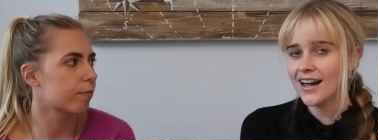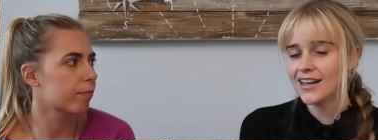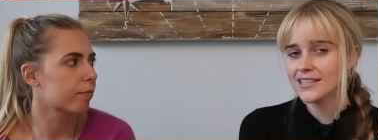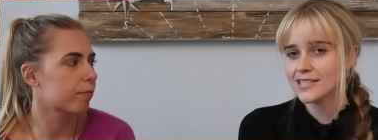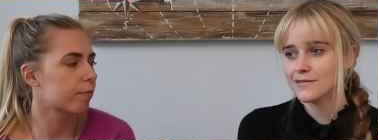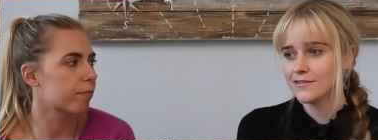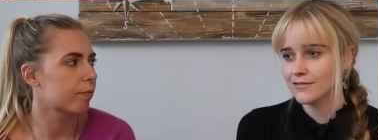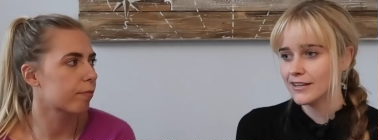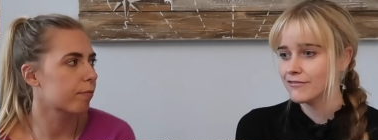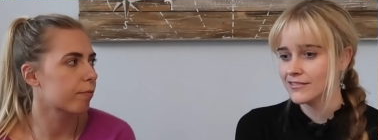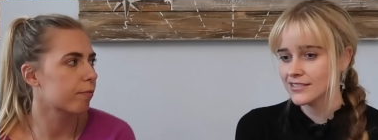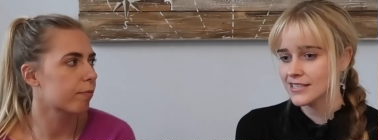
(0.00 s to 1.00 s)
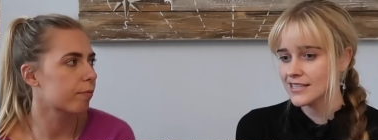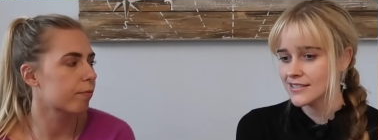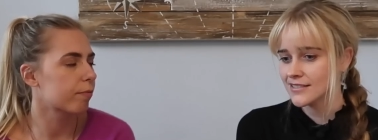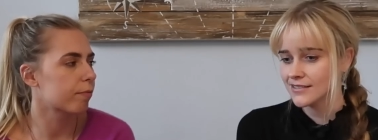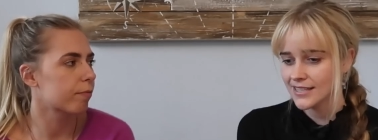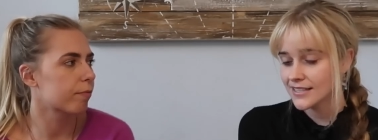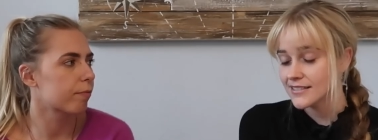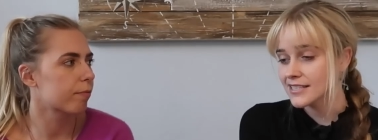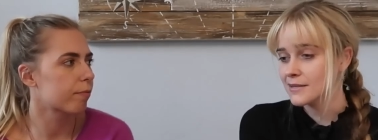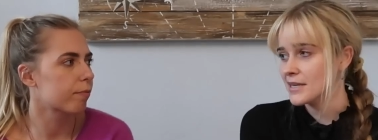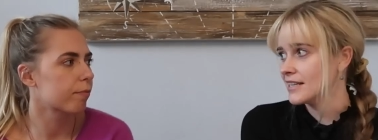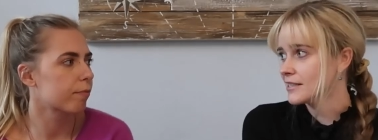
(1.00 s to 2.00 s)
Speaker 1: ask for reference letters
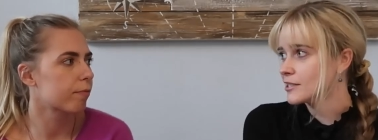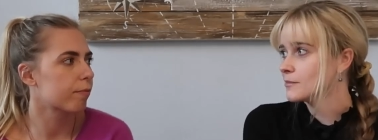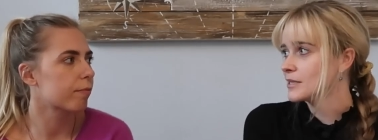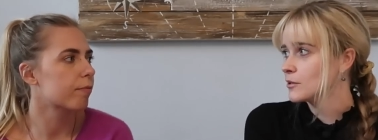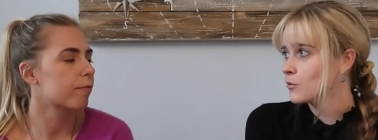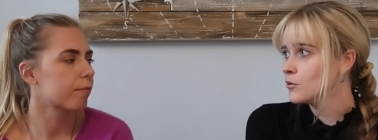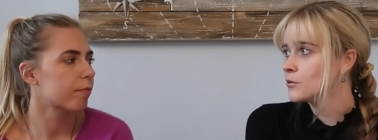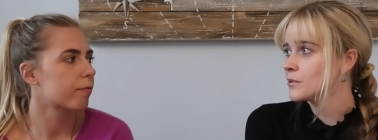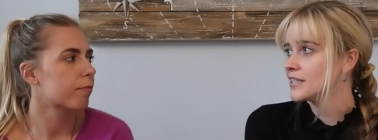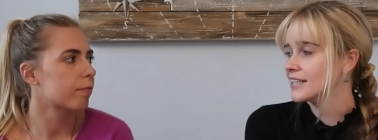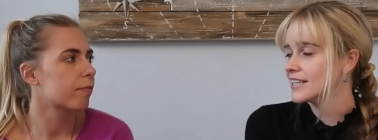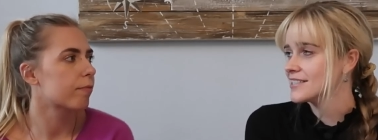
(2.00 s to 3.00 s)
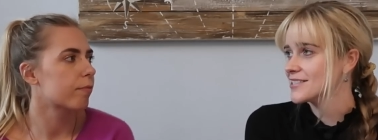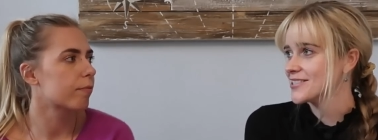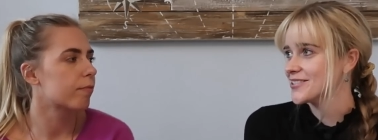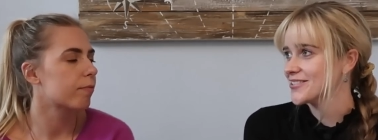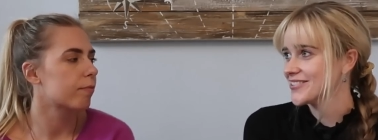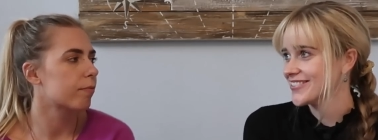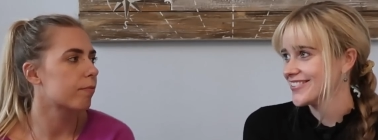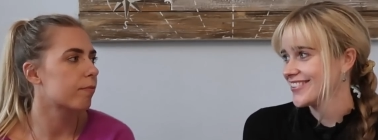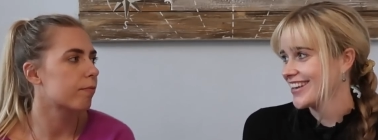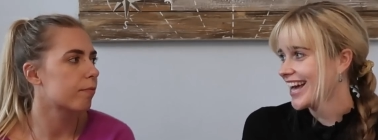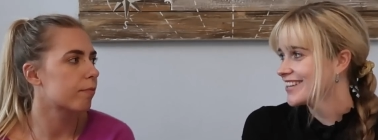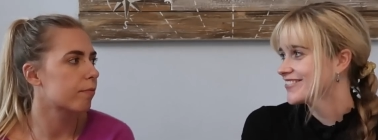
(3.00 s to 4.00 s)
can be a little bit awkward unless you
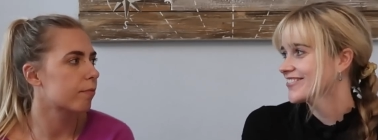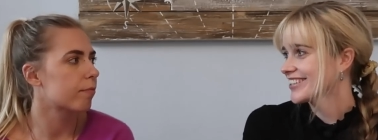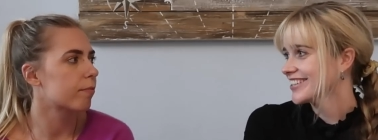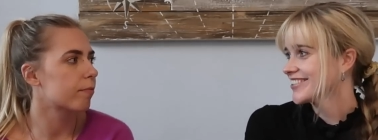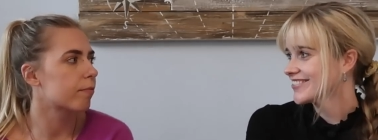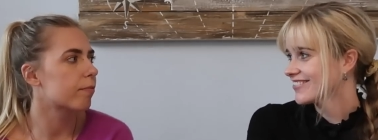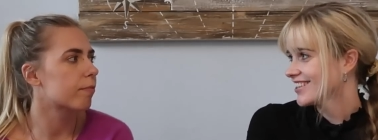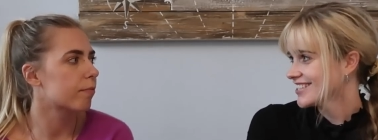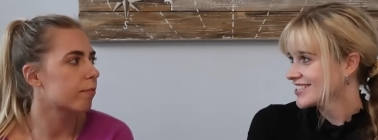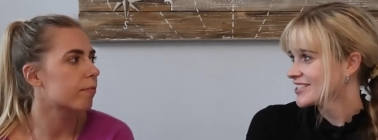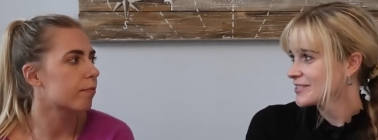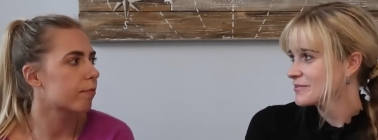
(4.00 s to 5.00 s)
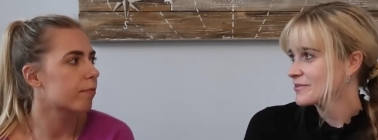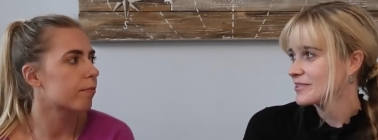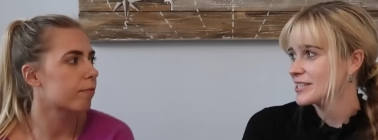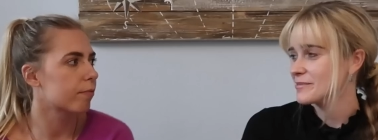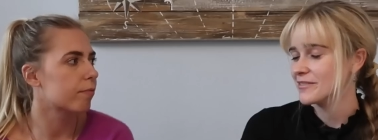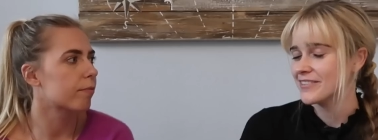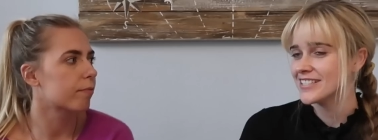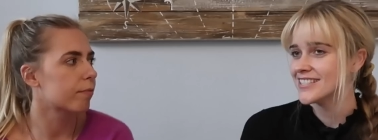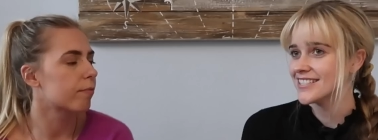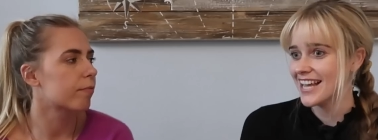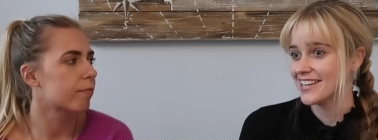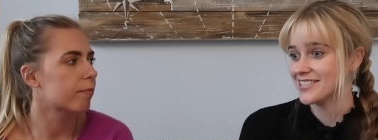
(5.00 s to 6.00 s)
have really good relationships with these
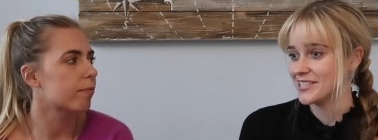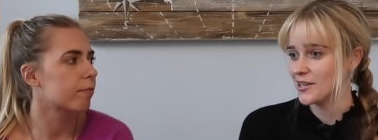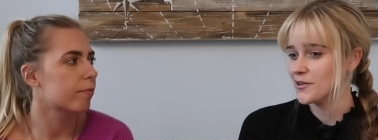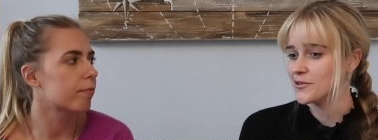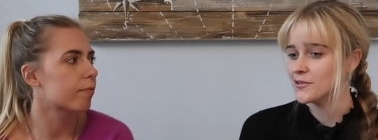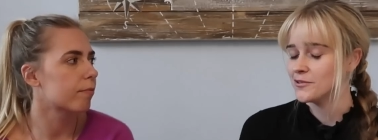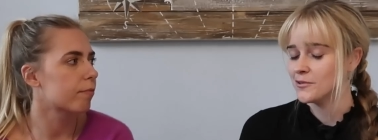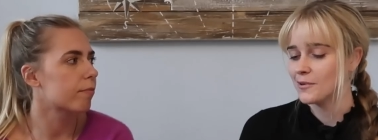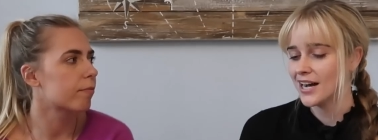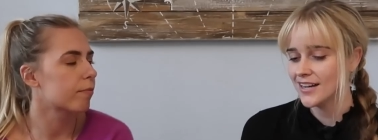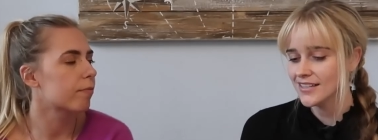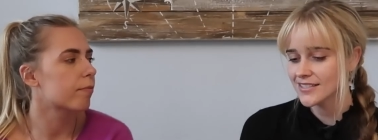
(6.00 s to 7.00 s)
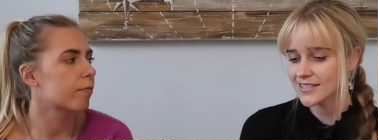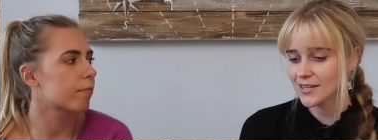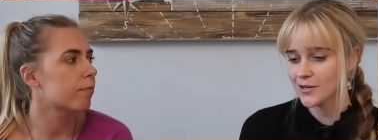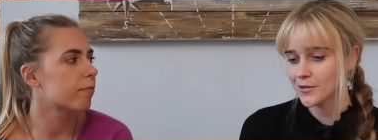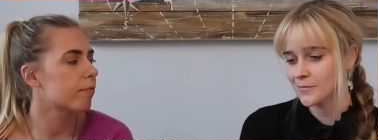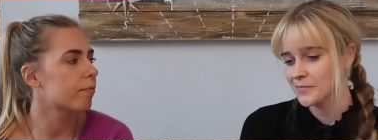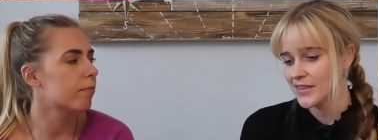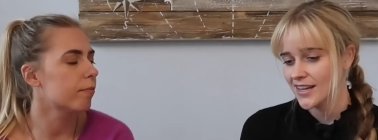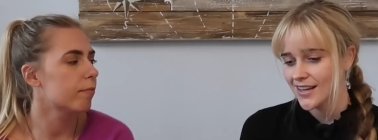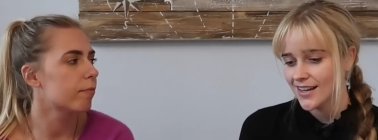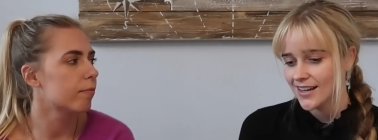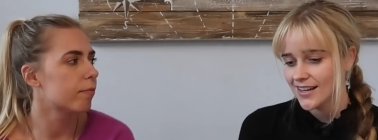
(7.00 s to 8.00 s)
professors and they actually know who you are so mm-hmm
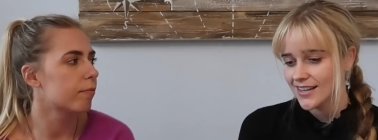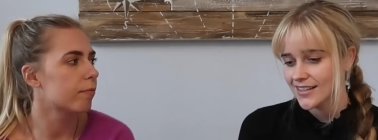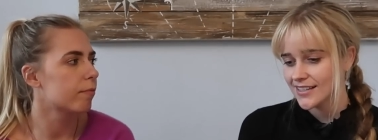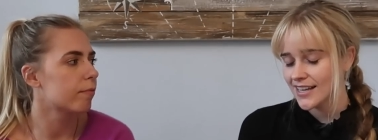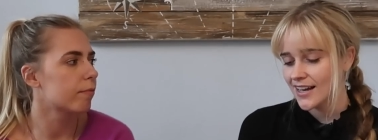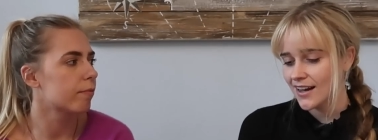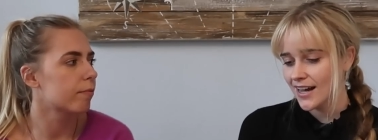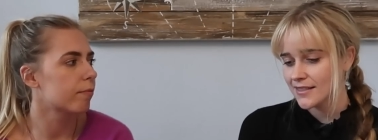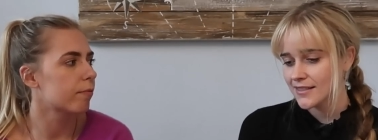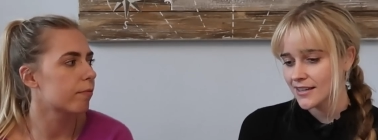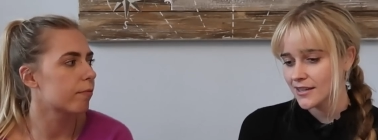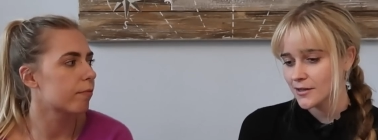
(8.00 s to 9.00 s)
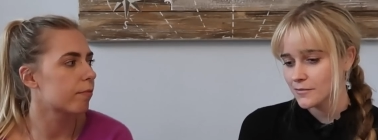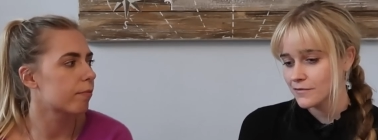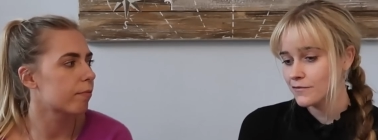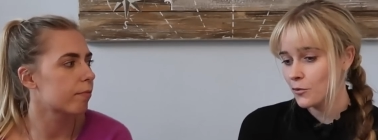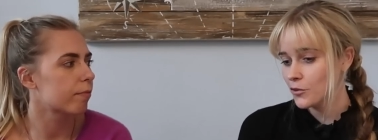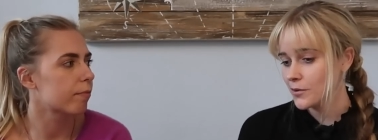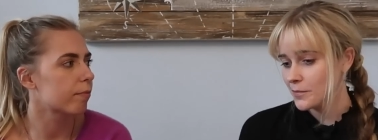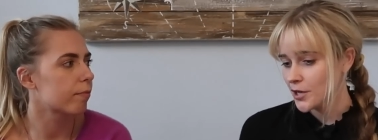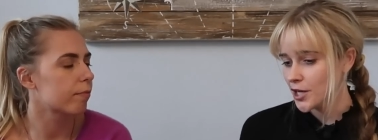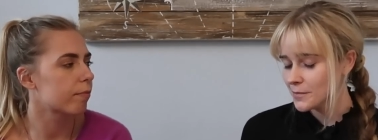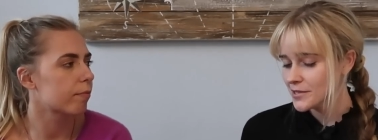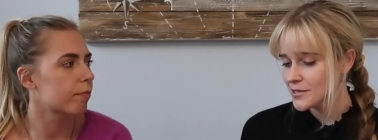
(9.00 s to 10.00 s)
yeah, I think for the
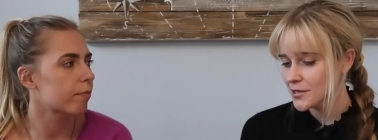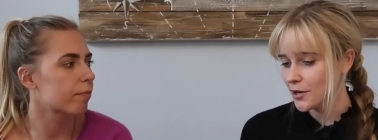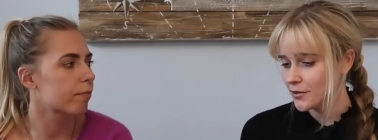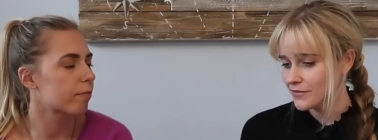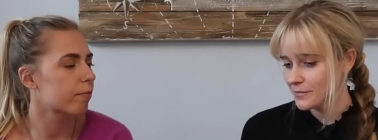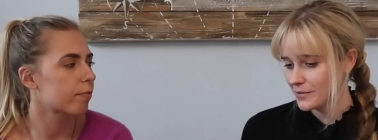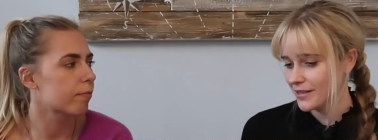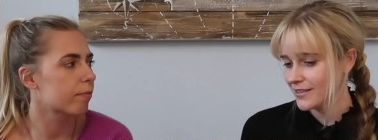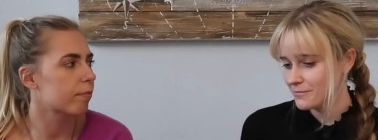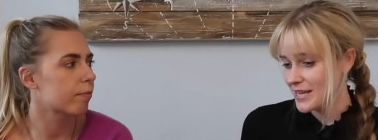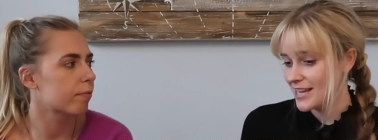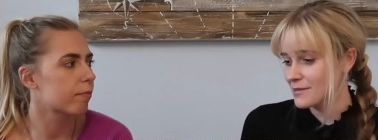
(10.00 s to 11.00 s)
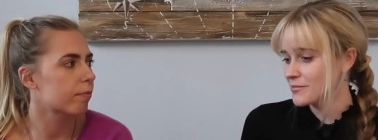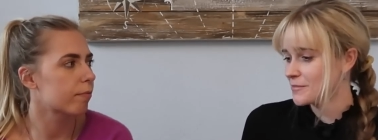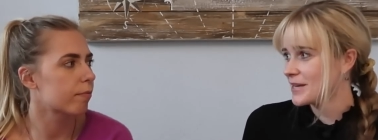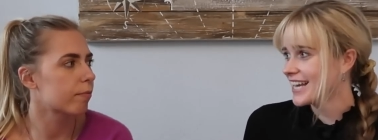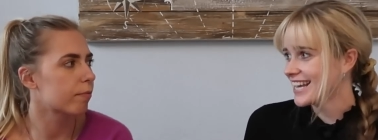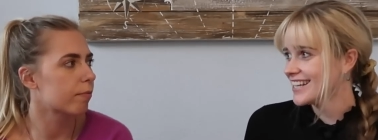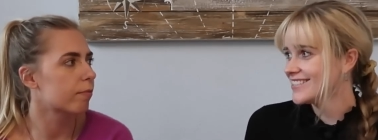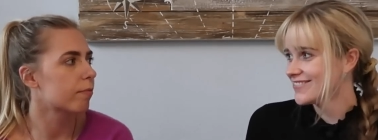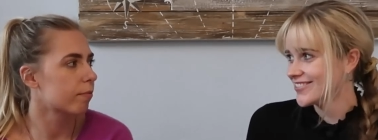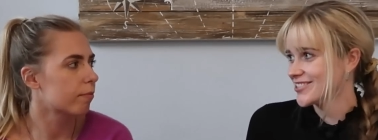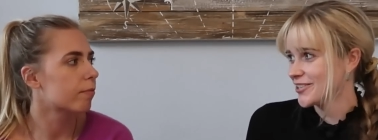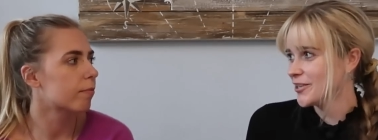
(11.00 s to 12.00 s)
purpose of being prepared
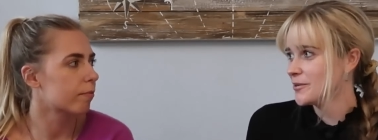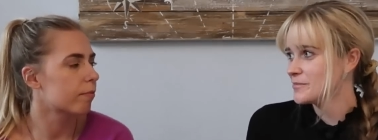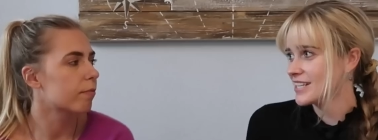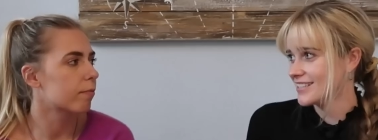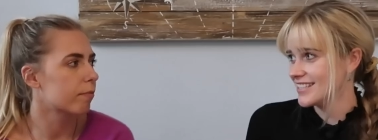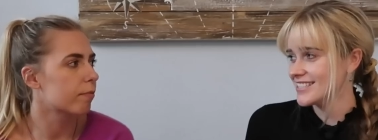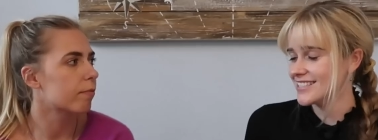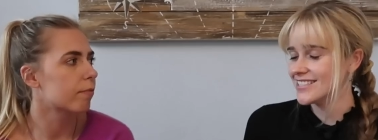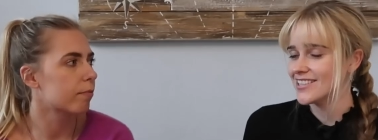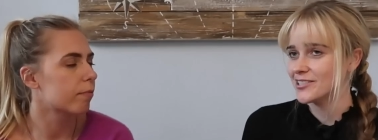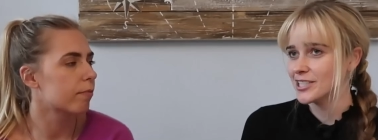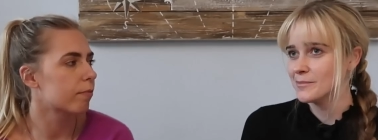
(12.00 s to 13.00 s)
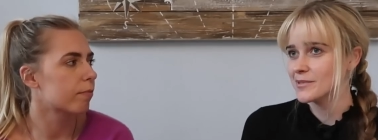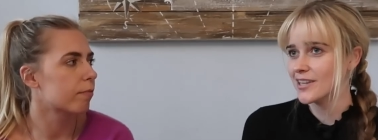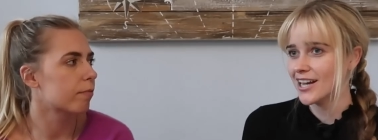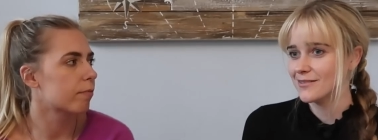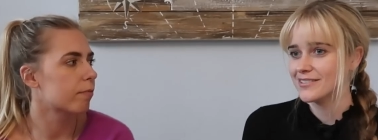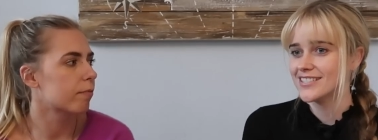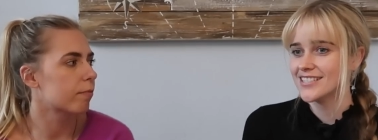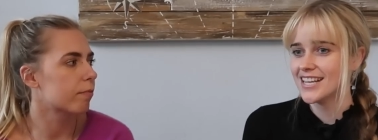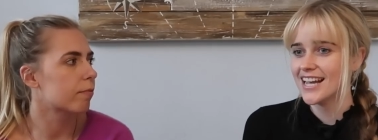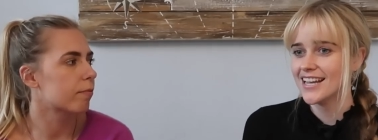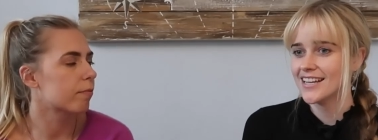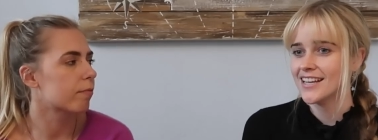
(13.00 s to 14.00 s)
for jobs and these internships, I would
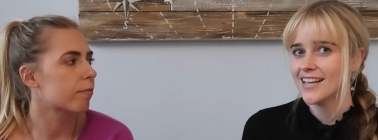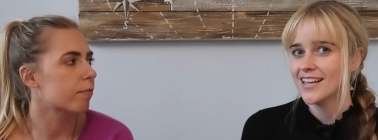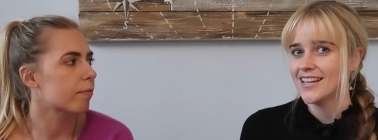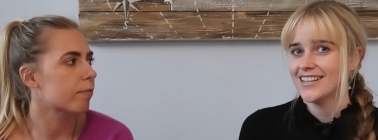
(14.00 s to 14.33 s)
say,